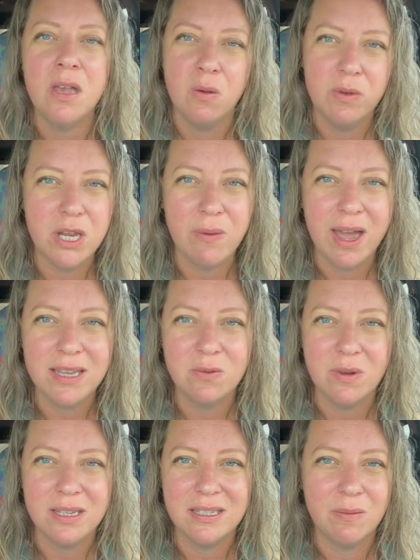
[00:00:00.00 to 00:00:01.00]
when you
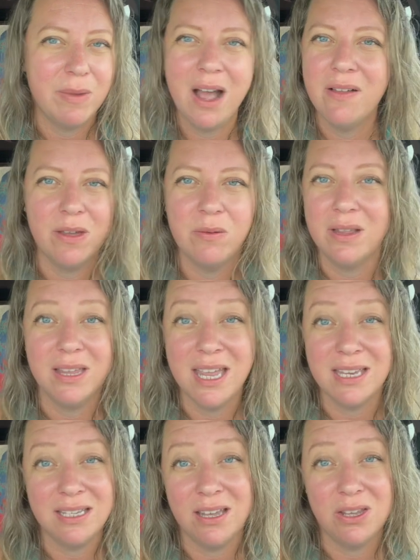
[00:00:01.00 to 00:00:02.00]
ask what it's about, they really
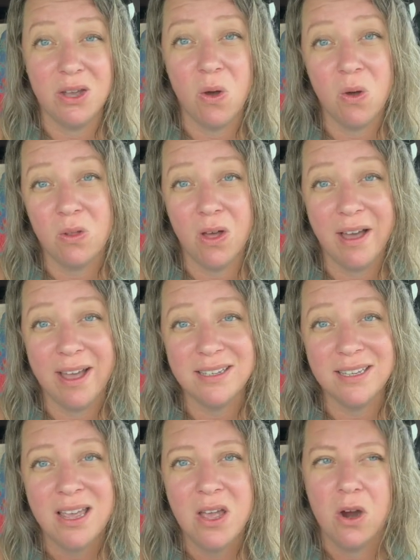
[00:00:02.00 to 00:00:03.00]
can't tell you a whole
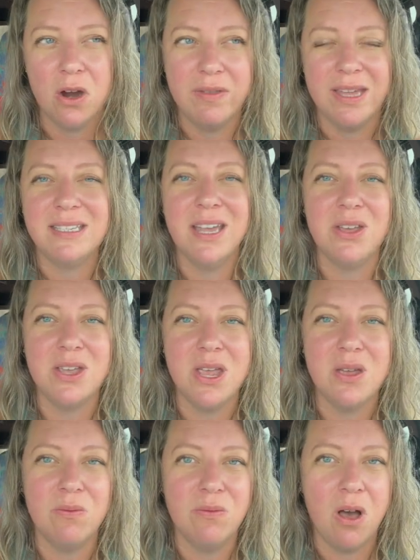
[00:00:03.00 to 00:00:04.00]
lot or they tell
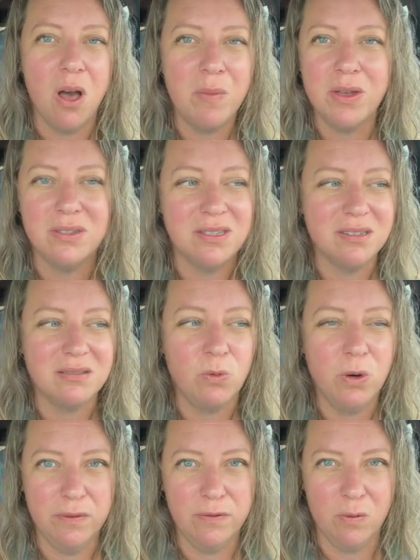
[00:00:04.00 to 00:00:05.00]
you almost
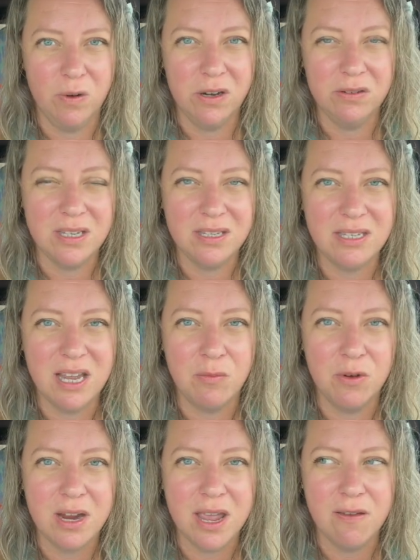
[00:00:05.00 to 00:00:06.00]
word for word the
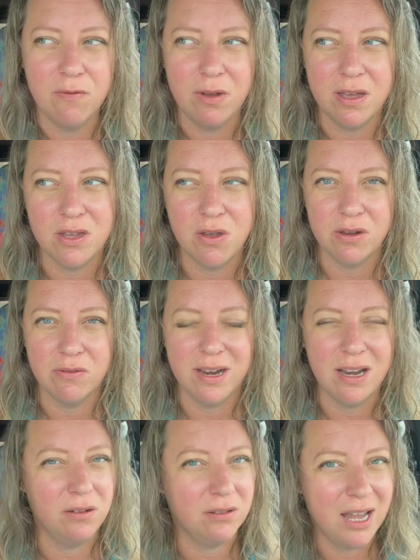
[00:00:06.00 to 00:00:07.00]
summary of what you can
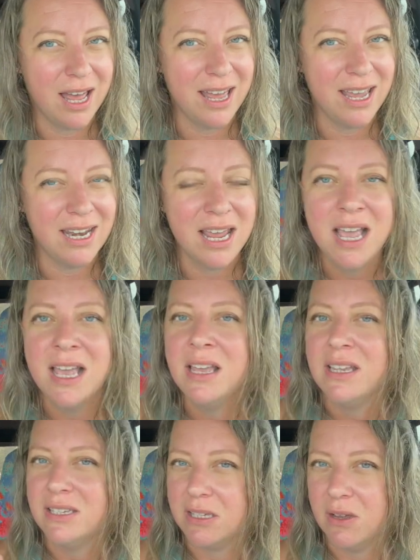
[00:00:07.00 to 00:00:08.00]
read online.
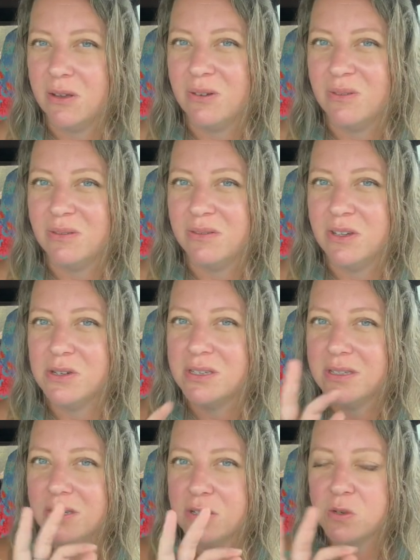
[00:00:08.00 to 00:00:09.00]
So
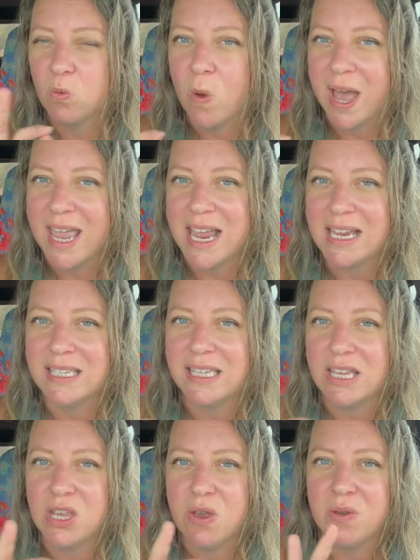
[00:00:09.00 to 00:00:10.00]
there's there's ways
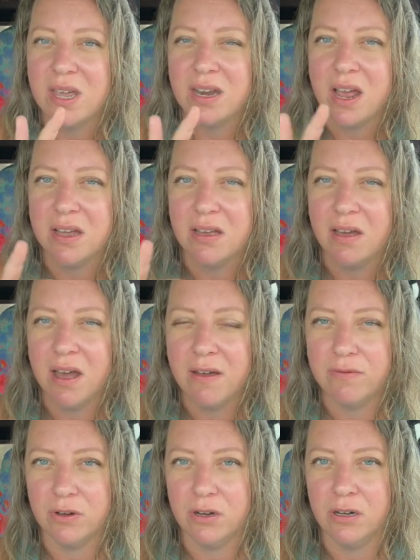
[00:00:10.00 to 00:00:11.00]
that that you can
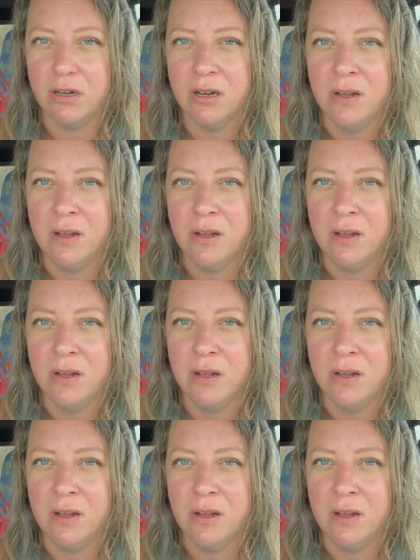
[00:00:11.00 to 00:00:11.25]
uncover,